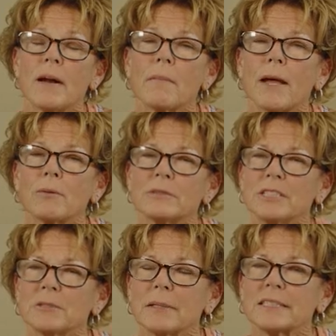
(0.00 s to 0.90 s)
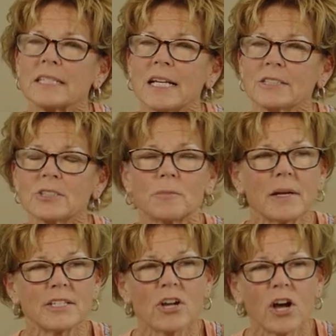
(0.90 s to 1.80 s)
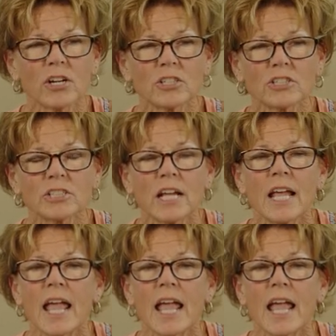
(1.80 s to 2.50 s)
I'm like, well, this my son's or my daughter's?